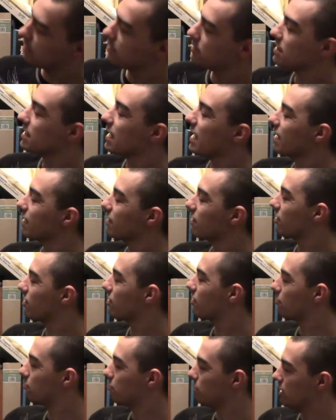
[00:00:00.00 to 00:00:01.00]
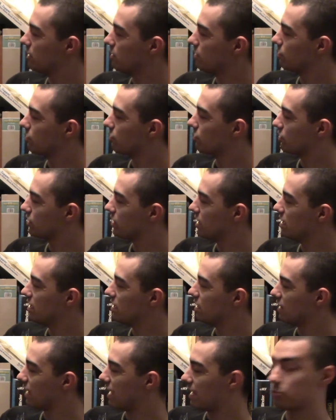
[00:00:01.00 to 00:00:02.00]
the axe blows did a
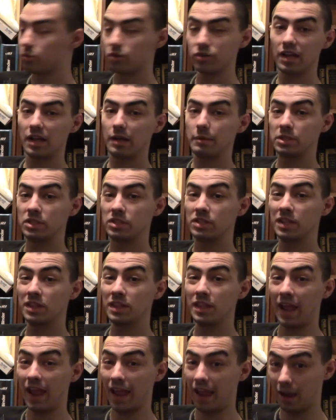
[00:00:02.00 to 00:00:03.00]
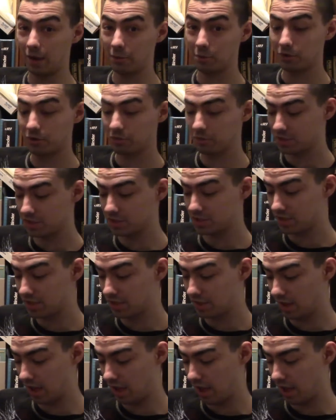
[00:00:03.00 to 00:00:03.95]
lot more damage than the hammer, which is